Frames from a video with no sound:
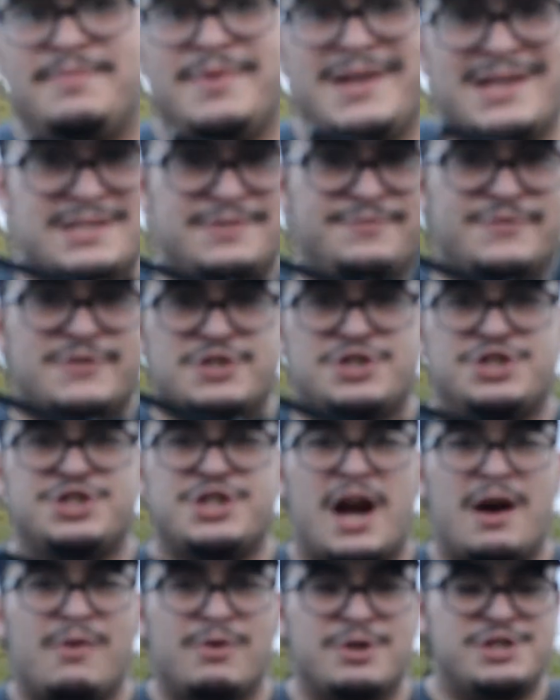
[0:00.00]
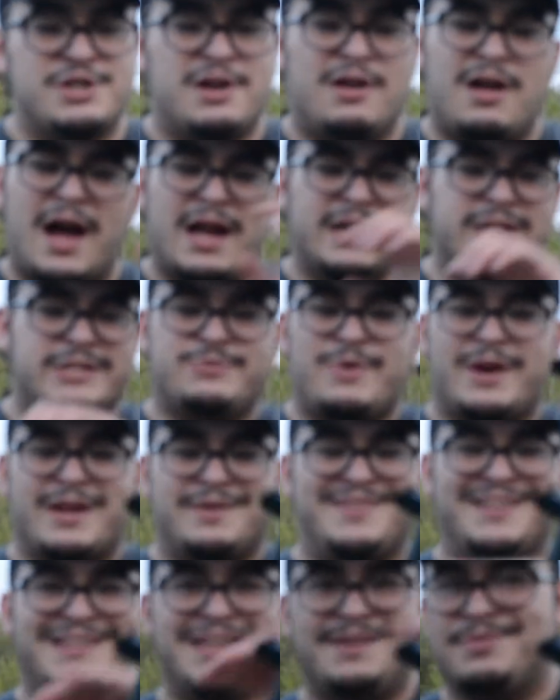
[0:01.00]
because if it's a shower shell, I just
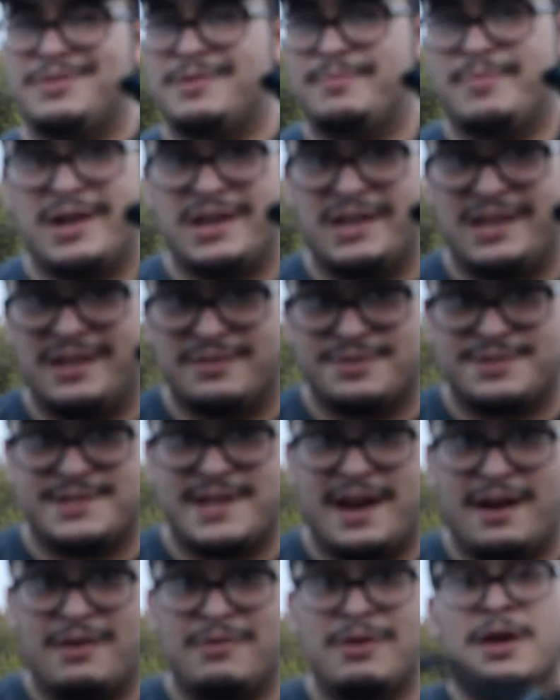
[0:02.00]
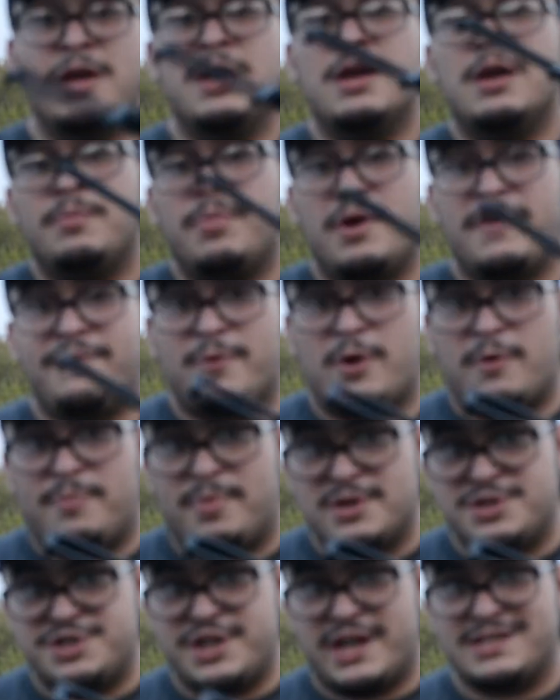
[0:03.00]
recommend keeping the bunny ears down. But for a
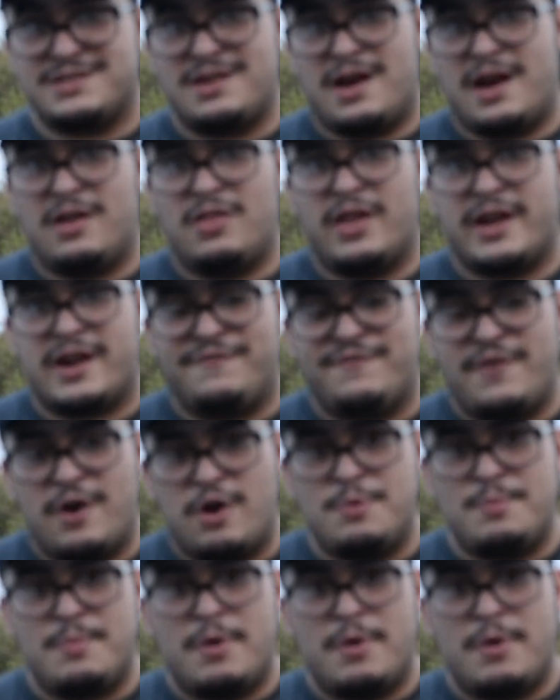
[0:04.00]
projectile, like a foam